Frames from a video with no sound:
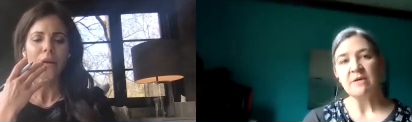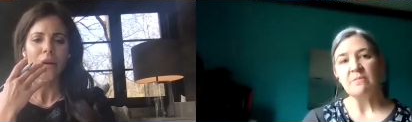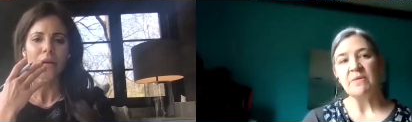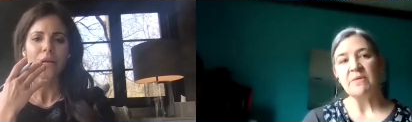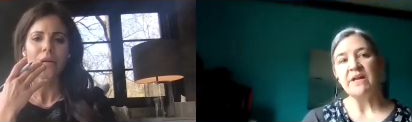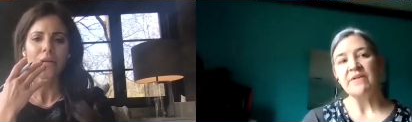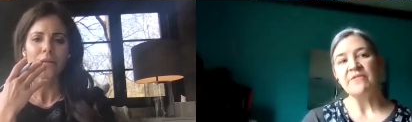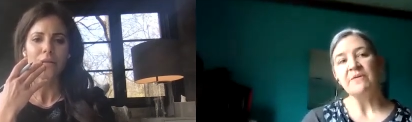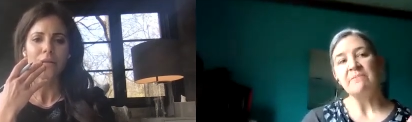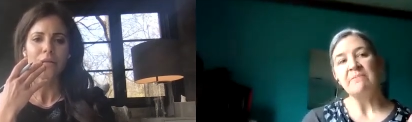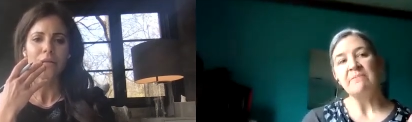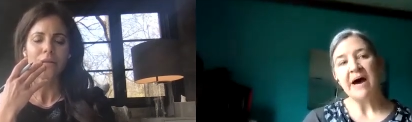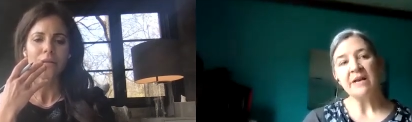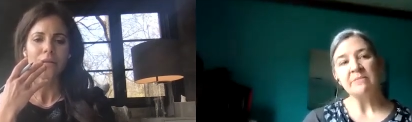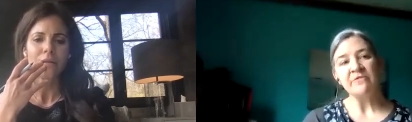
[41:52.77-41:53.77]
Speaker 1: Okay. But at the
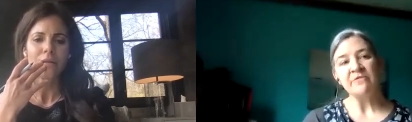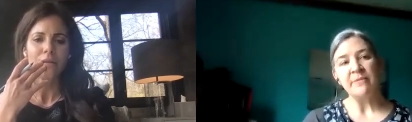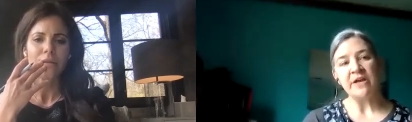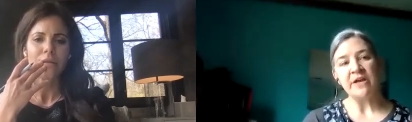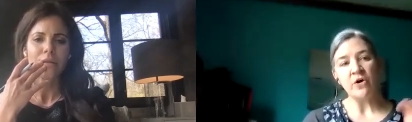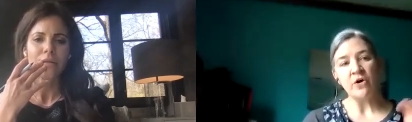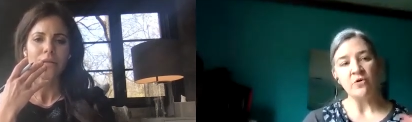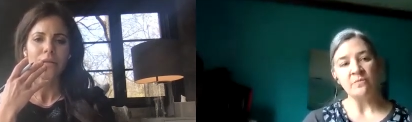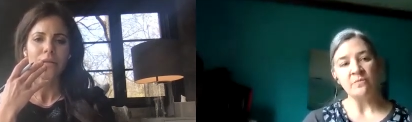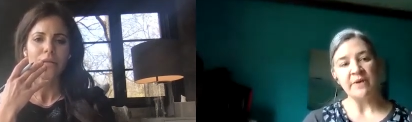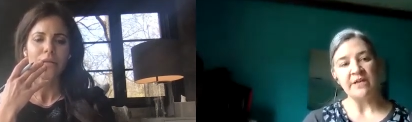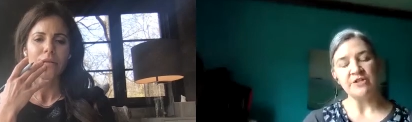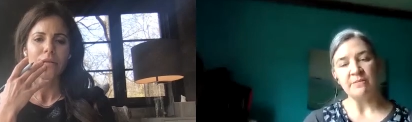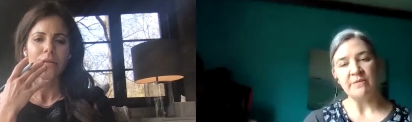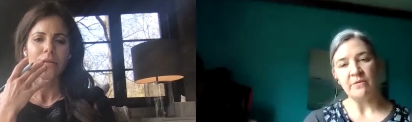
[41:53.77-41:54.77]
bottom of my
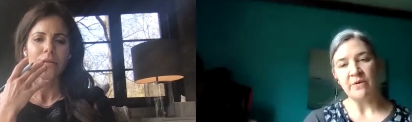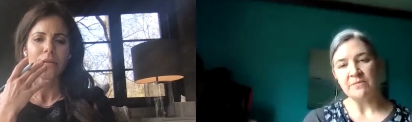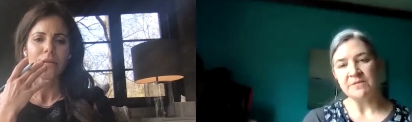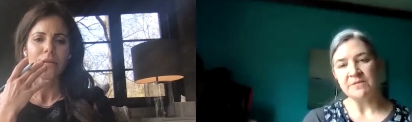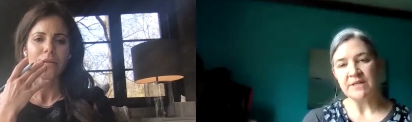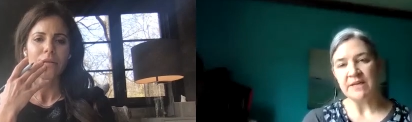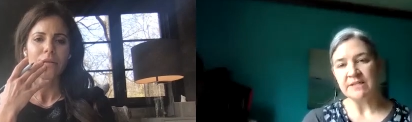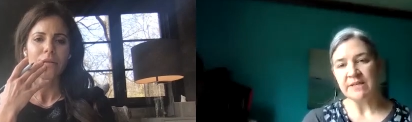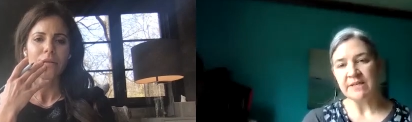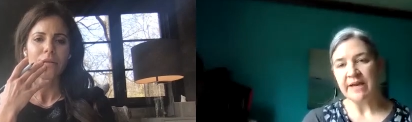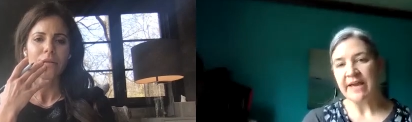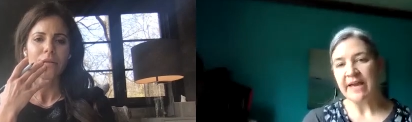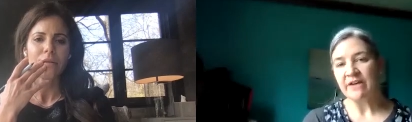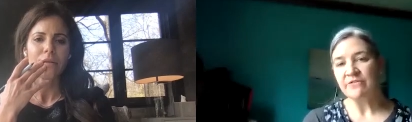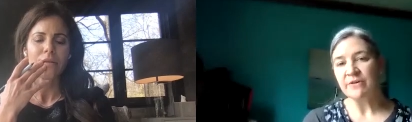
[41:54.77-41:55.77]
homepage on my website,
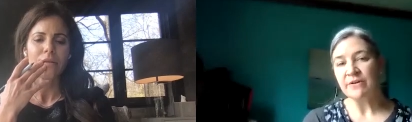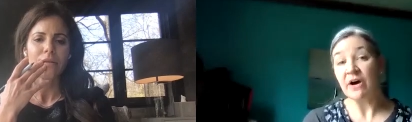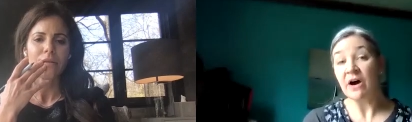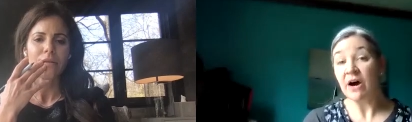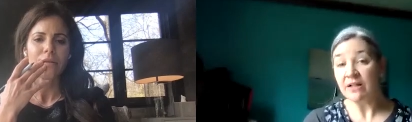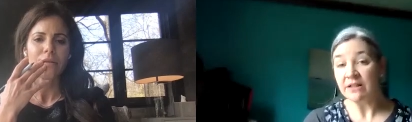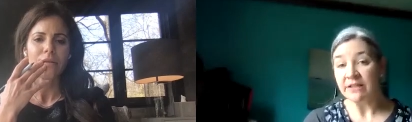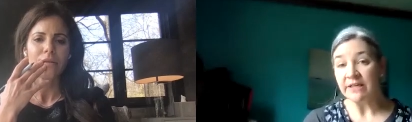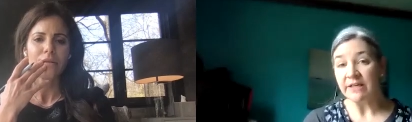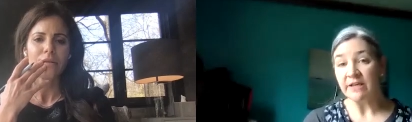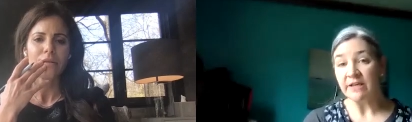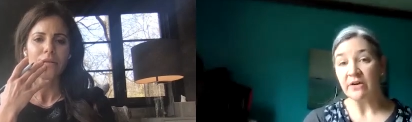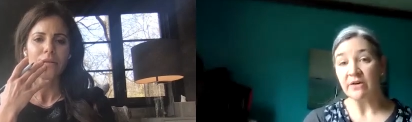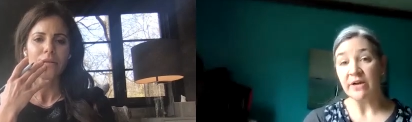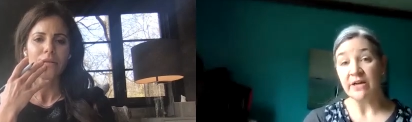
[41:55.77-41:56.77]
I have a
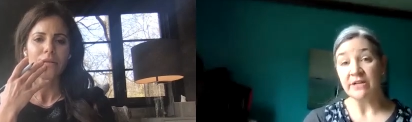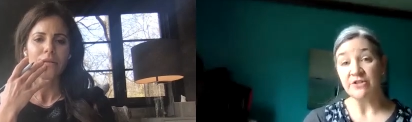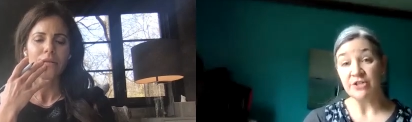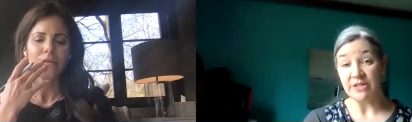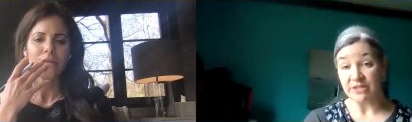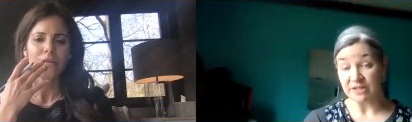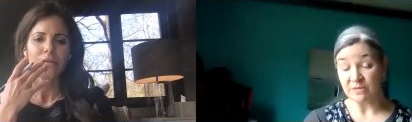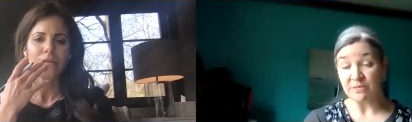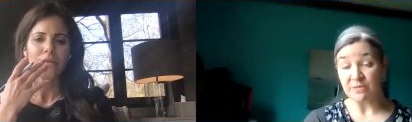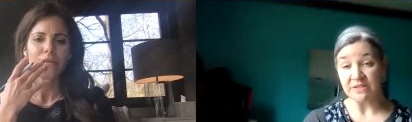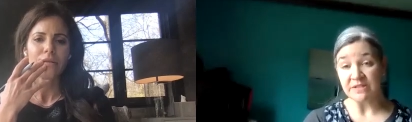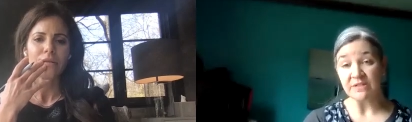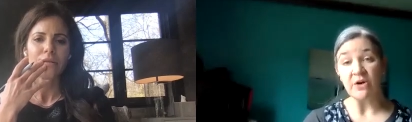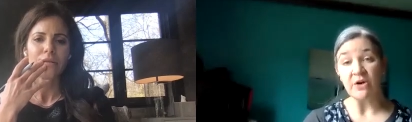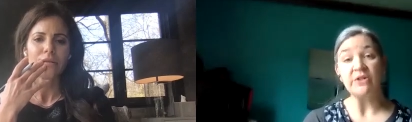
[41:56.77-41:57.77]
colleague, and she has a
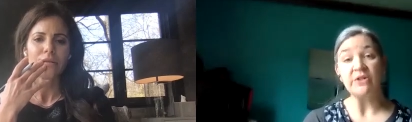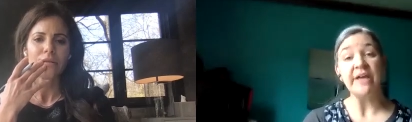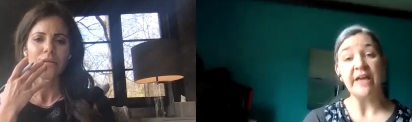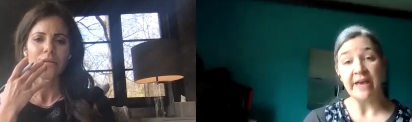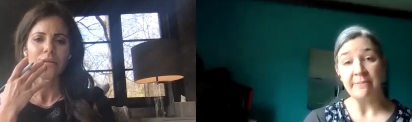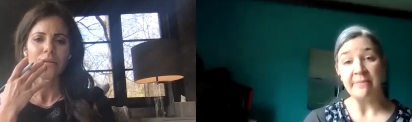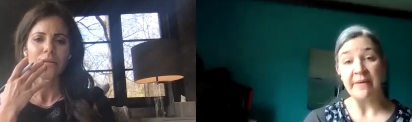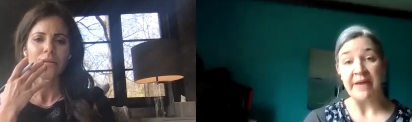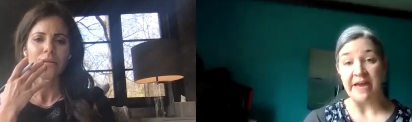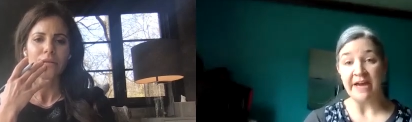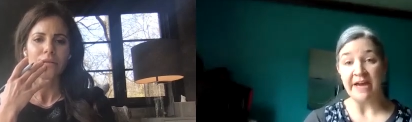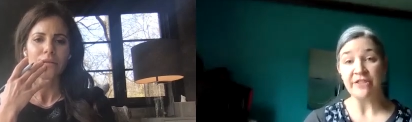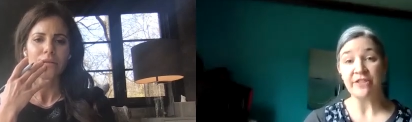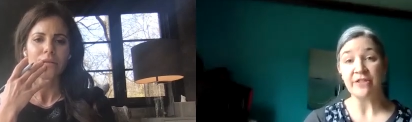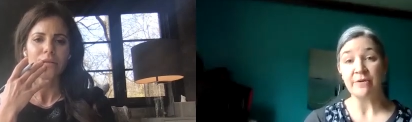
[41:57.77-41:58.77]
business called
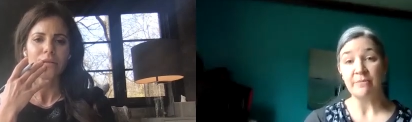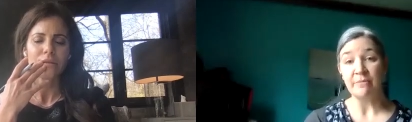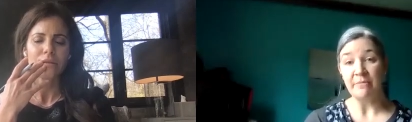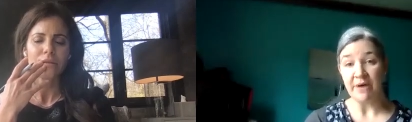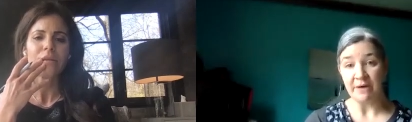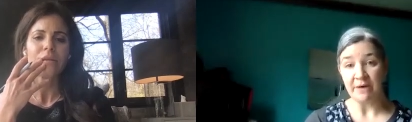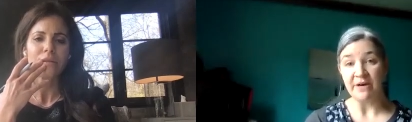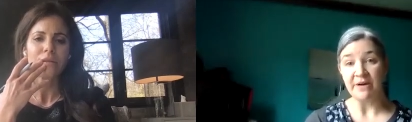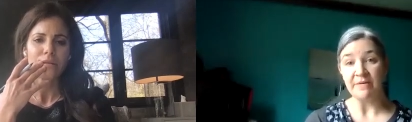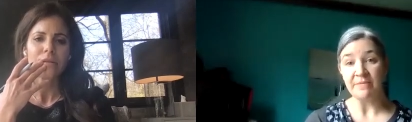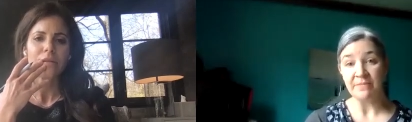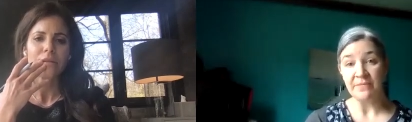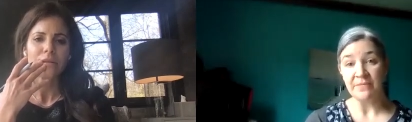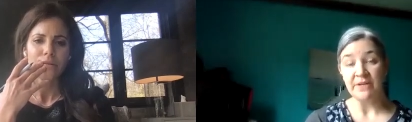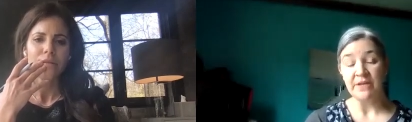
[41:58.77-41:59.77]
Empath Mama
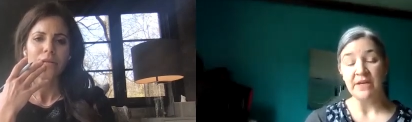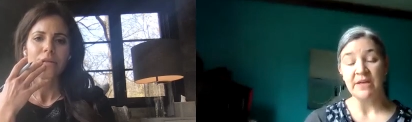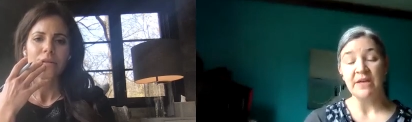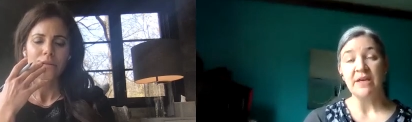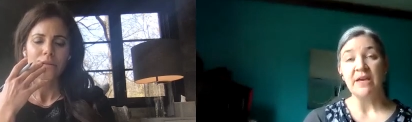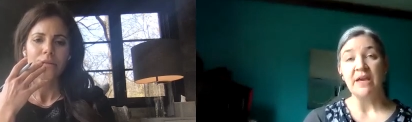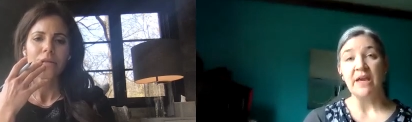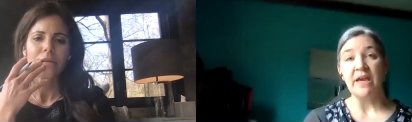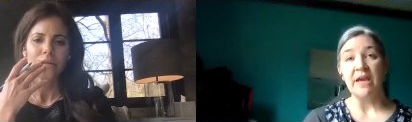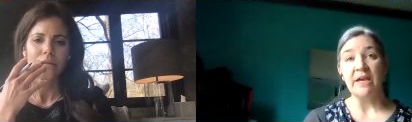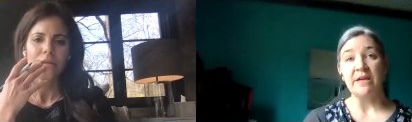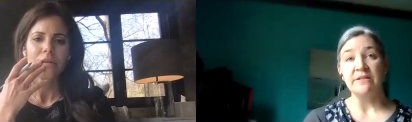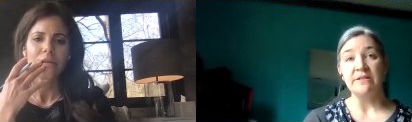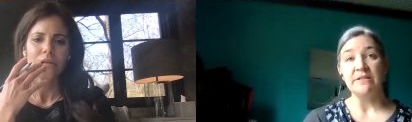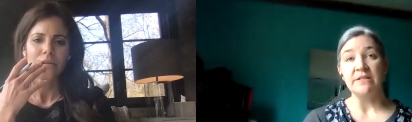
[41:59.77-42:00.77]

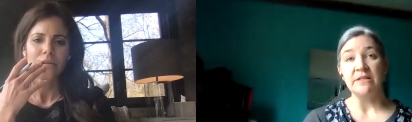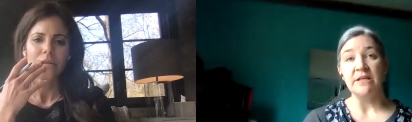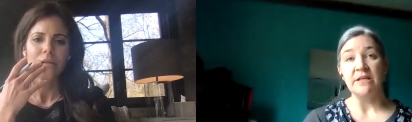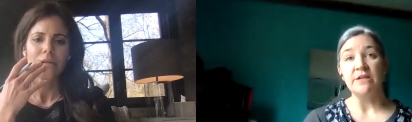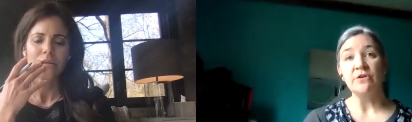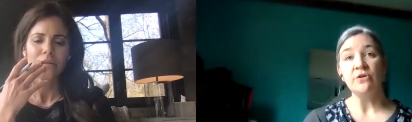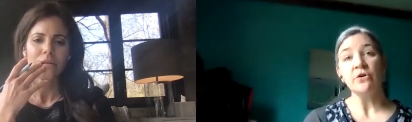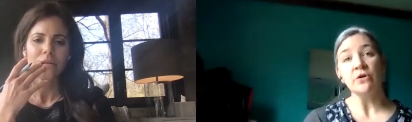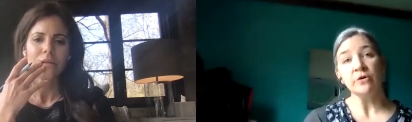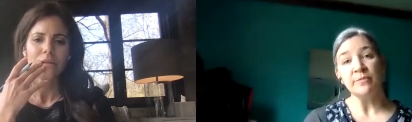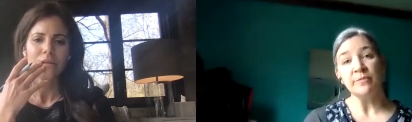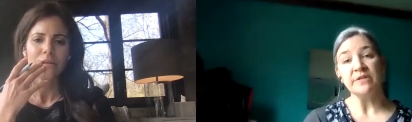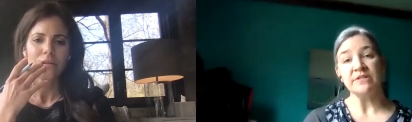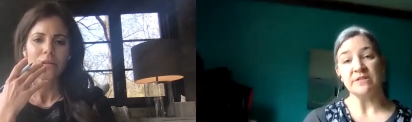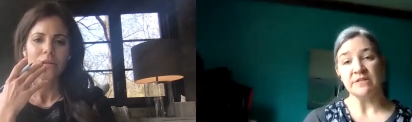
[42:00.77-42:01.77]
and in her
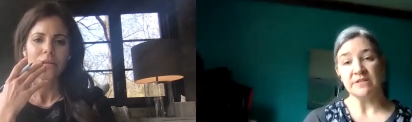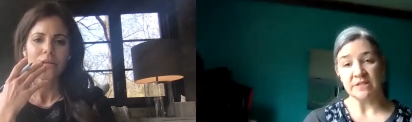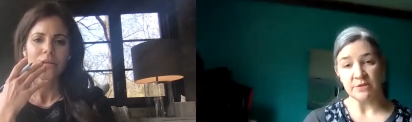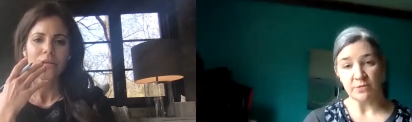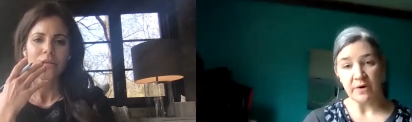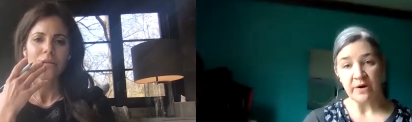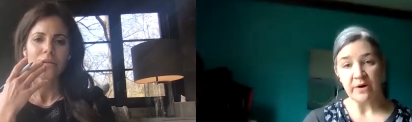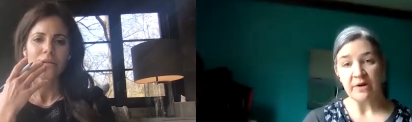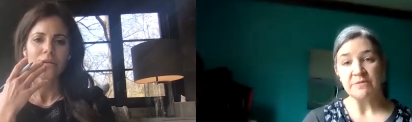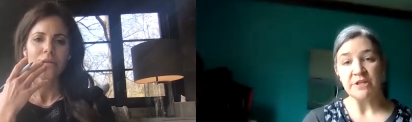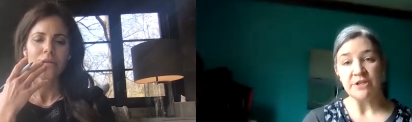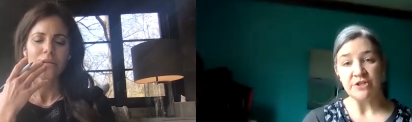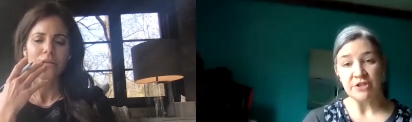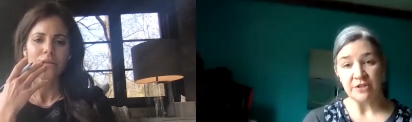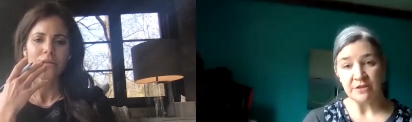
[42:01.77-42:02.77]
business is where I'm
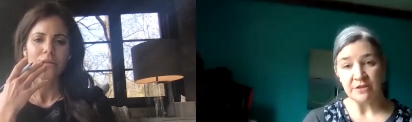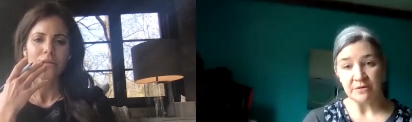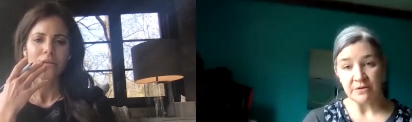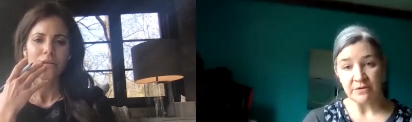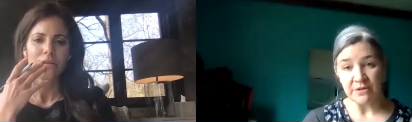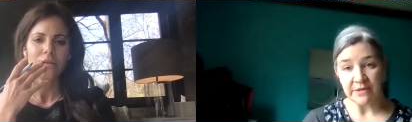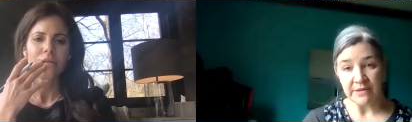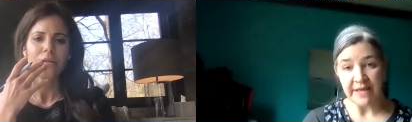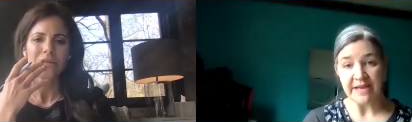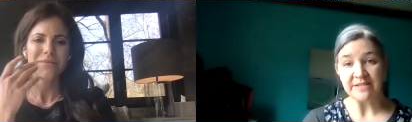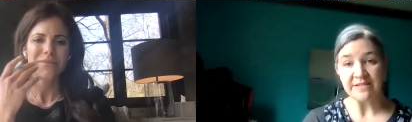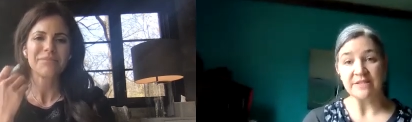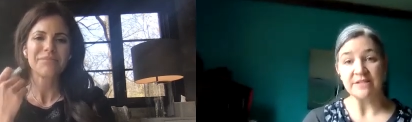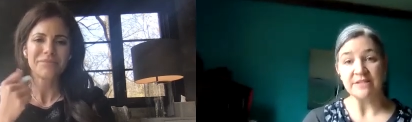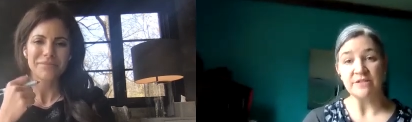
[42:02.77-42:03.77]
teaching the
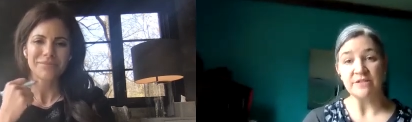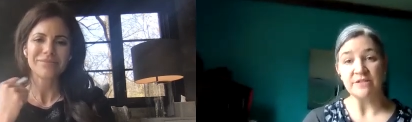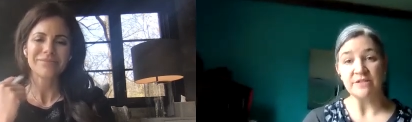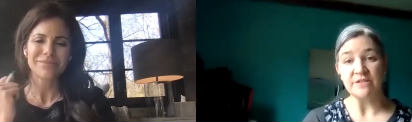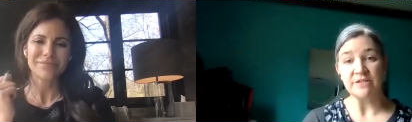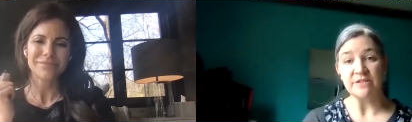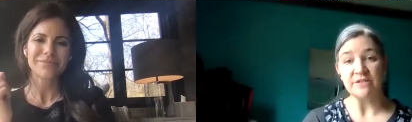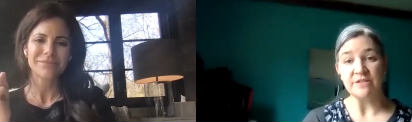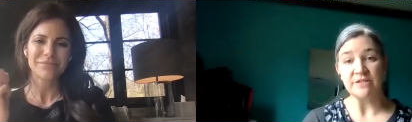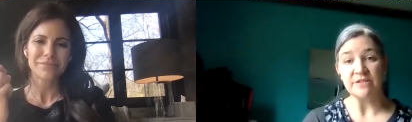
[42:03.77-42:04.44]
classes around